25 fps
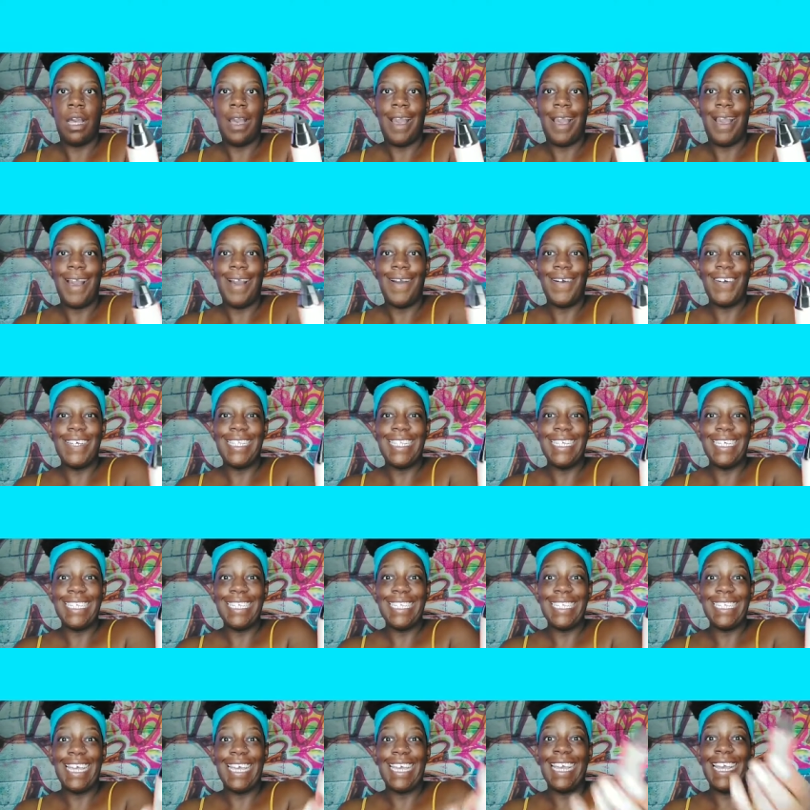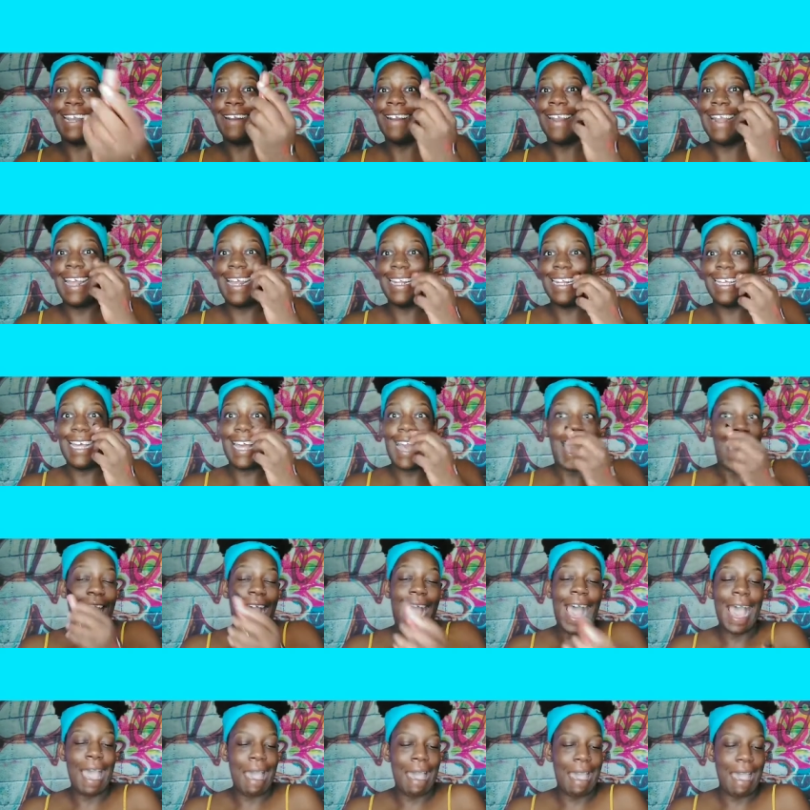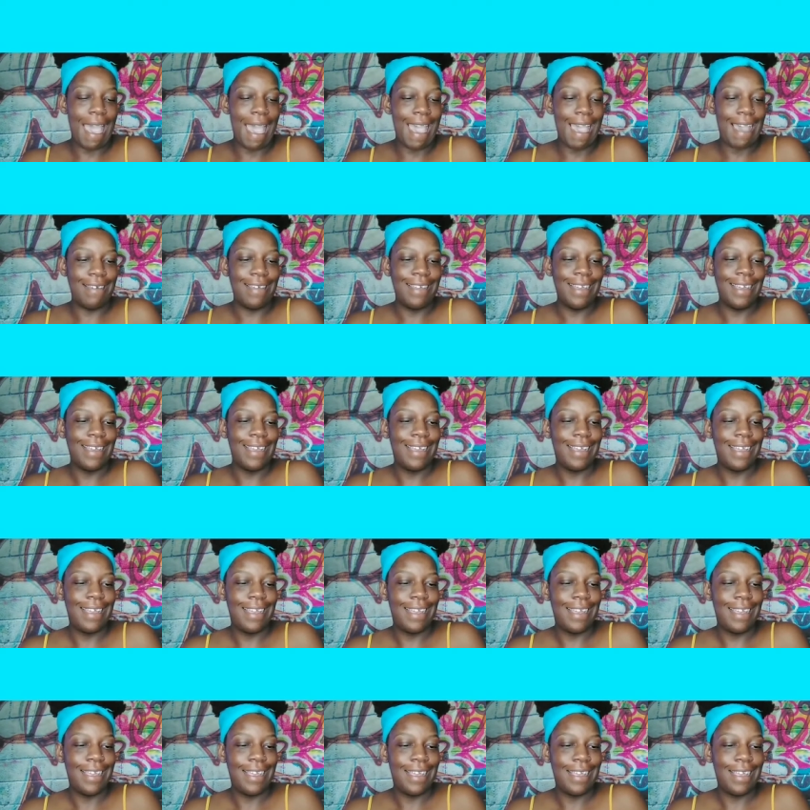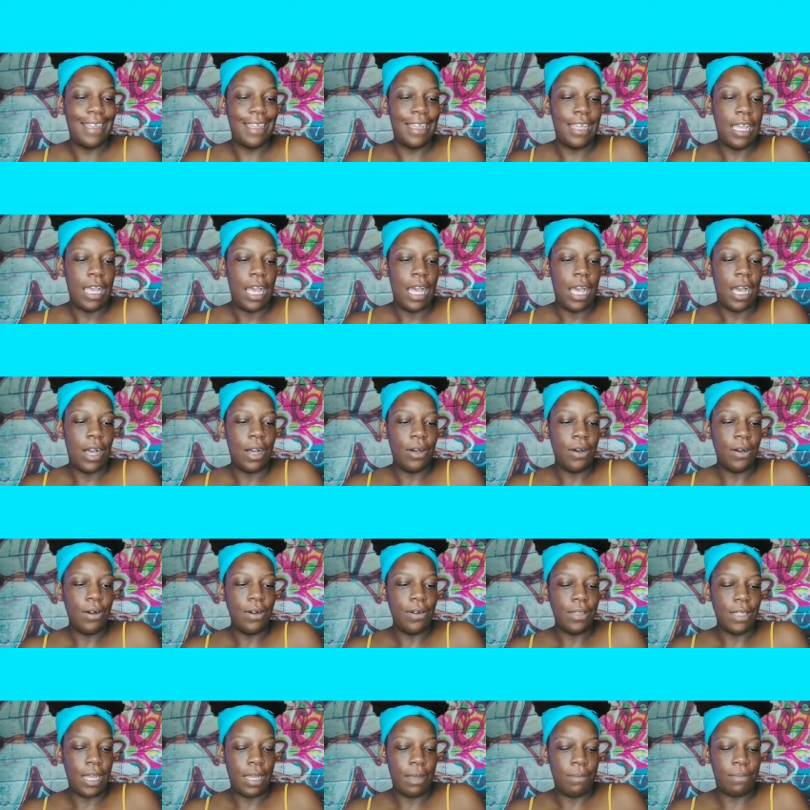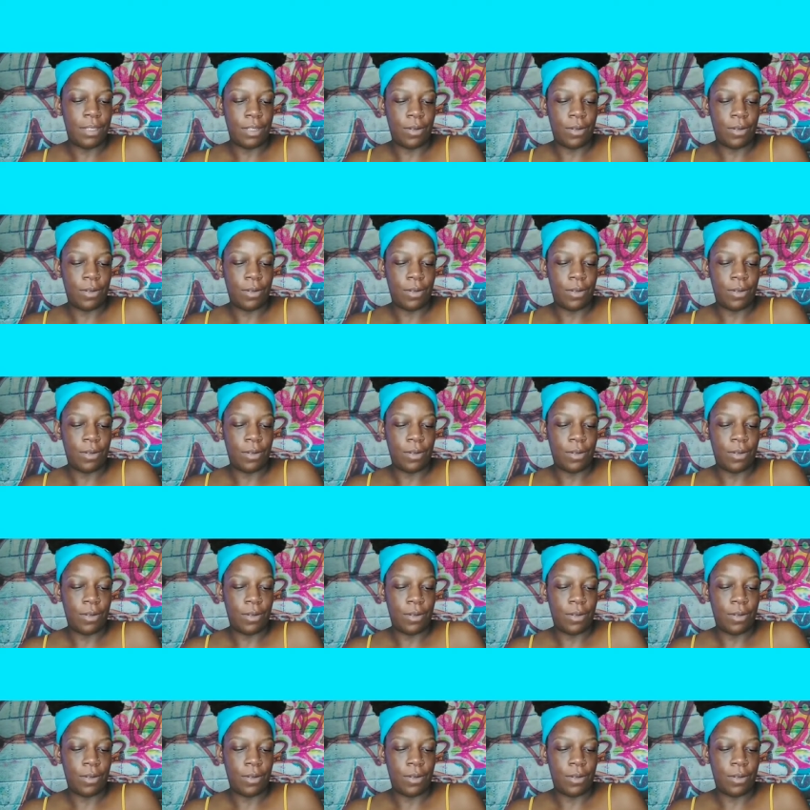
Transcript: Oh, it looks like a crown. Ah! Oh, yep,